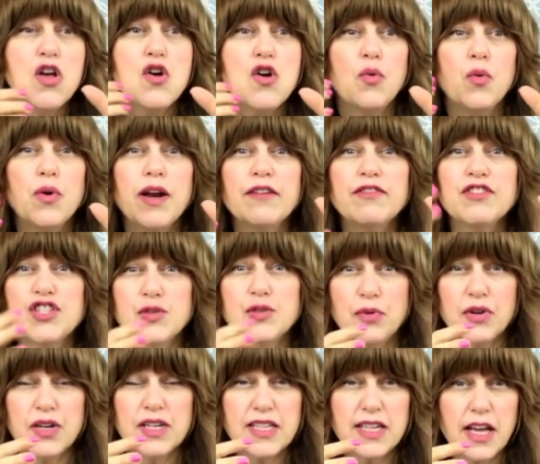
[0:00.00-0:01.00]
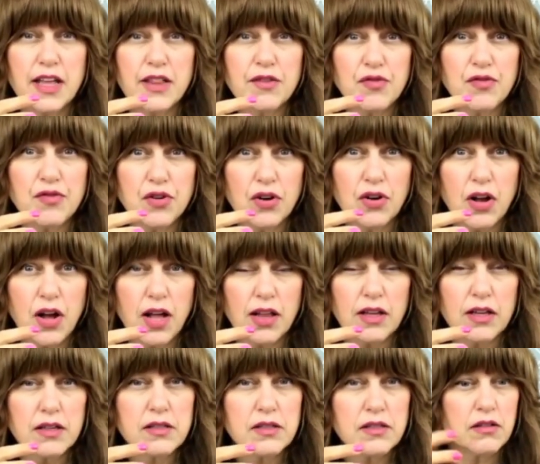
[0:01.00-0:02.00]
whatever she's putting together for her
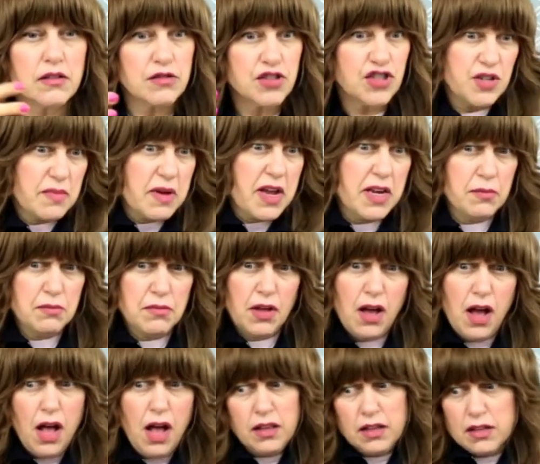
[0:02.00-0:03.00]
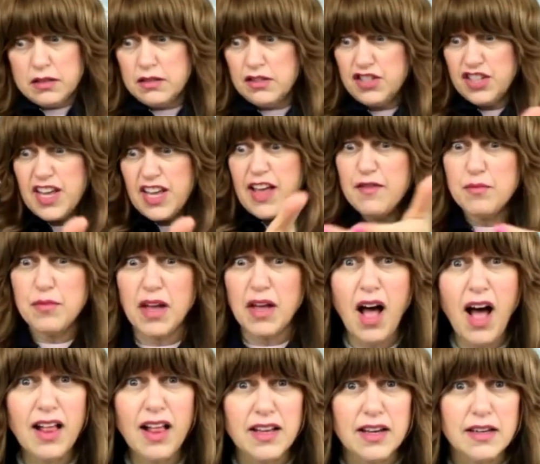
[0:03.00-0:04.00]
challah. So she made him the challah. She gave him
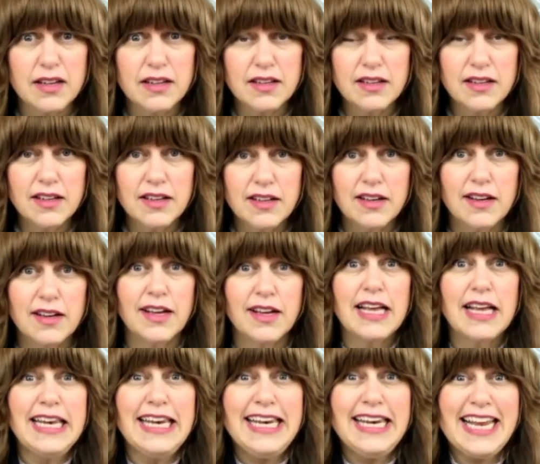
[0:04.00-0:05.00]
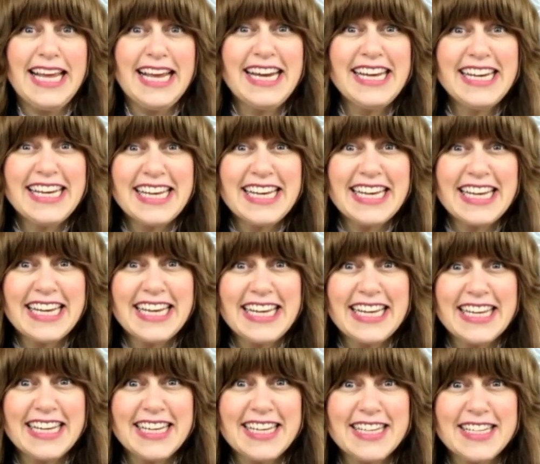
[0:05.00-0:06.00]
the challah
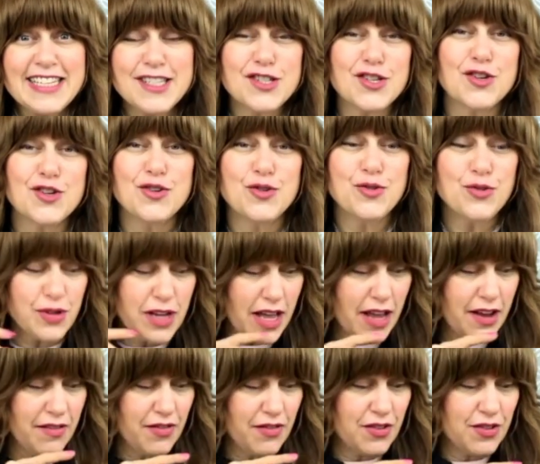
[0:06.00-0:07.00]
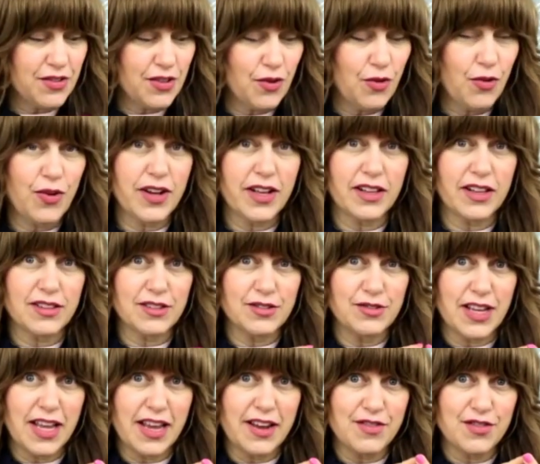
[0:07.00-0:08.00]
ladies who gave her the oil who
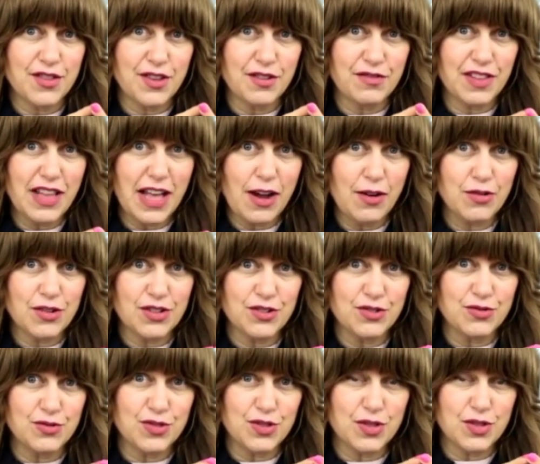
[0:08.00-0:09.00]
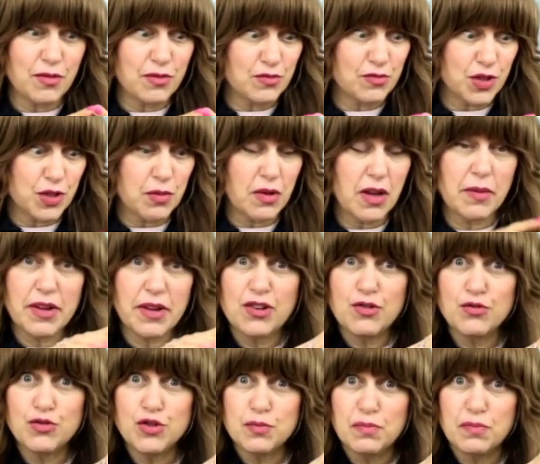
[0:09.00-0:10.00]
gave her the flour who's the I mean,
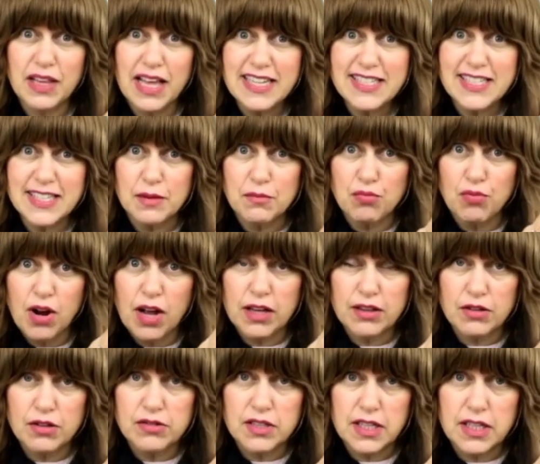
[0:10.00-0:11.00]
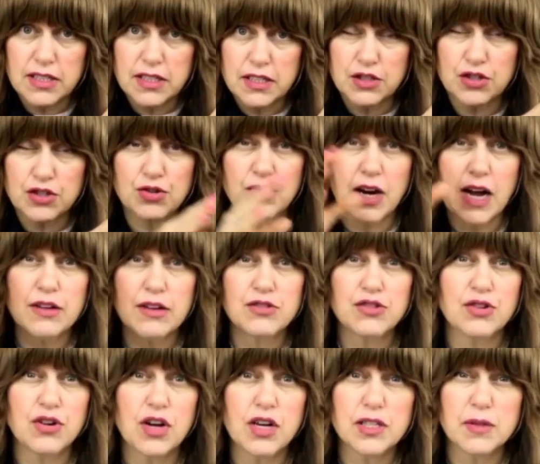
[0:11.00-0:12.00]
whose blessing brought those things into her house
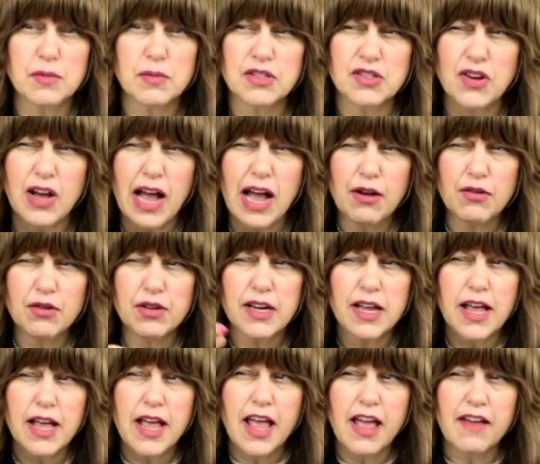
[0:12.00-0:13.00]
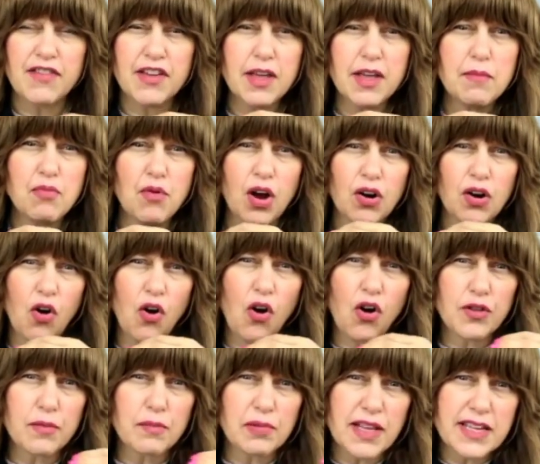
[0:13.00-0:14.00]
her husband so how can if he brought
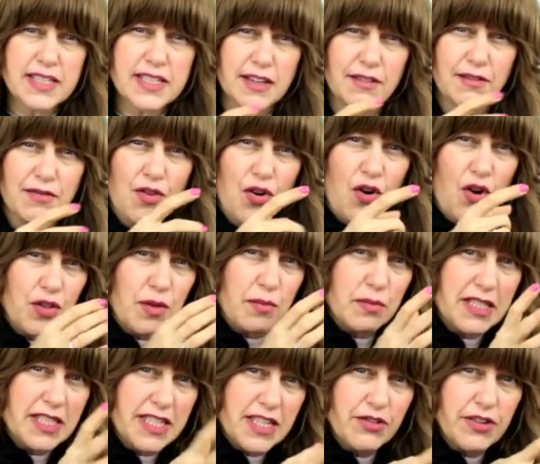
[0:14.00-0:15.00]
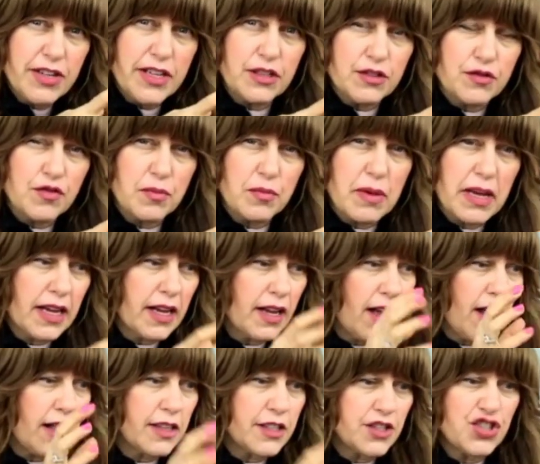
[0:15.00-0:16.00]
all the blessing for all the materials for making
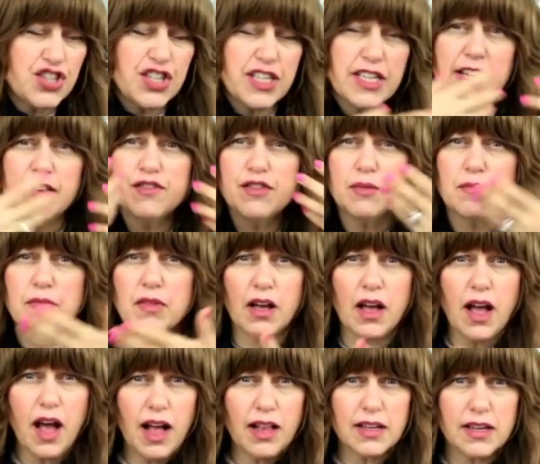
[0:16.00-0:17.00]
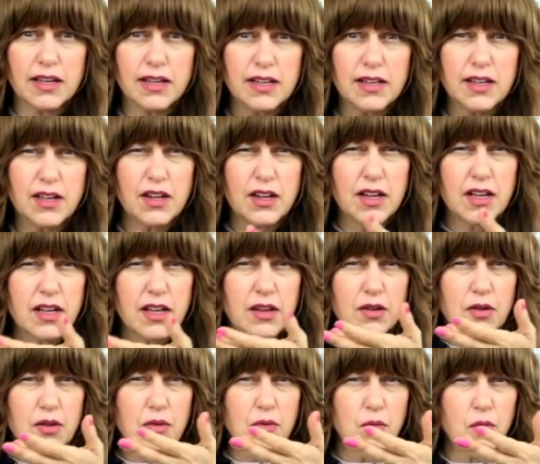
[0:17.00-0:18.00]
challah and she gives him the challah
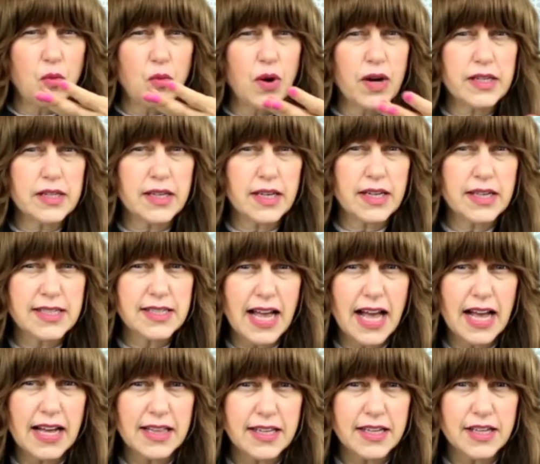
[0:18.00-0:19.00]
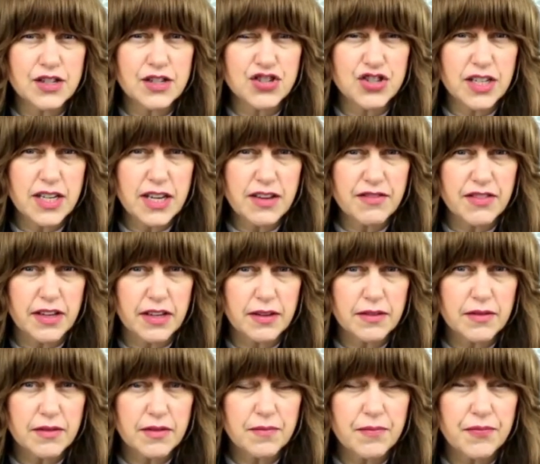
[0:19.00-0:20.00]
what exactly is she giving
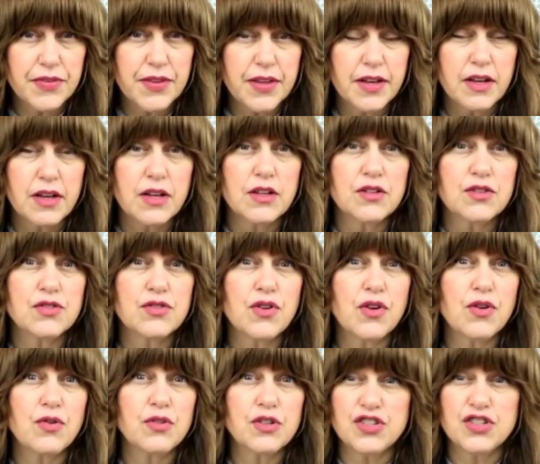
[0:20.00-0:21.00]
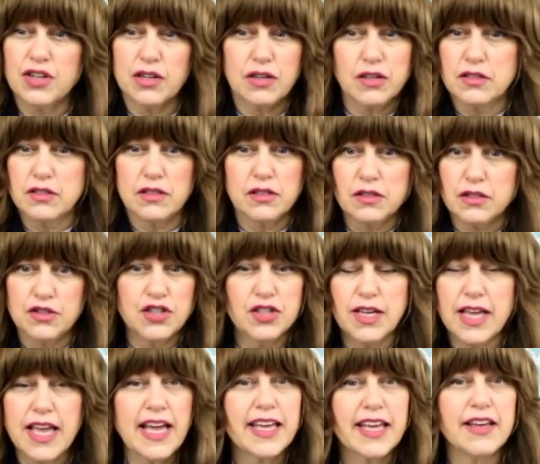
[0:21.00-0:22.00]
so she, because she
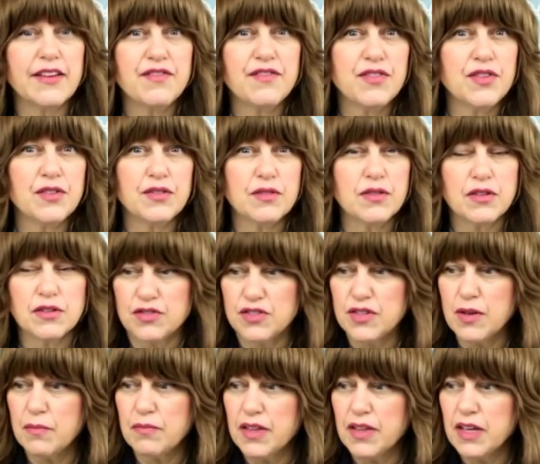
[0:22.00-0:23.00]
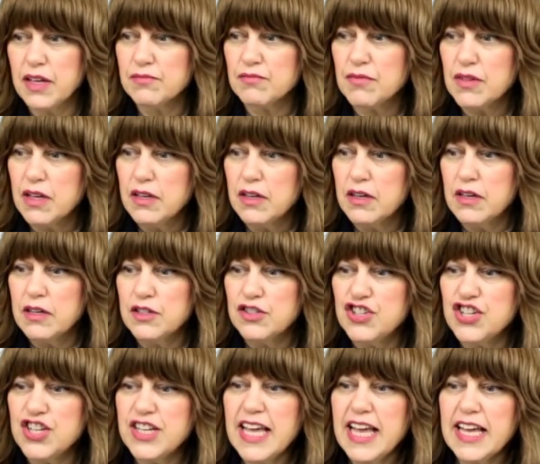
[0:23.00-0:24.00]
can't give you her something,
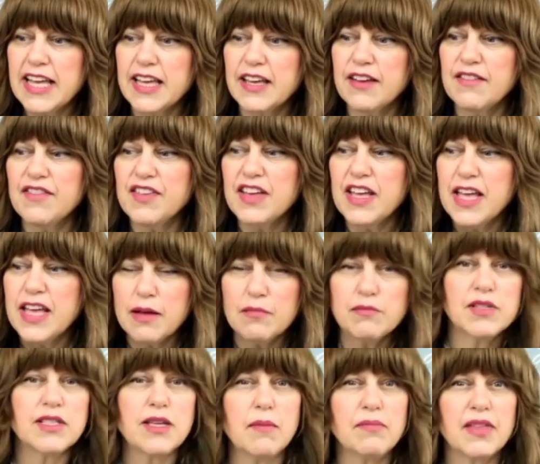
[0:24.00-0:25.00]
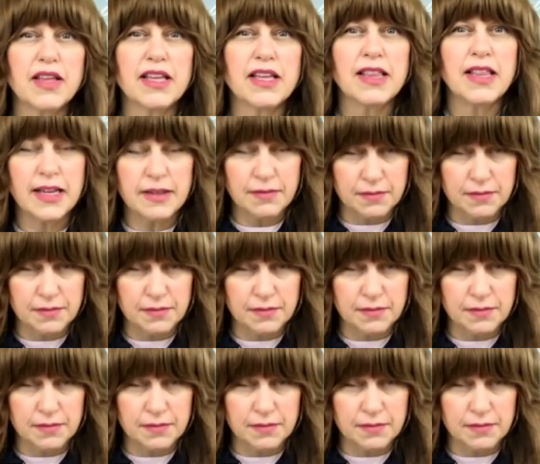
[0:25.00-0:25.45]
she can't give him something that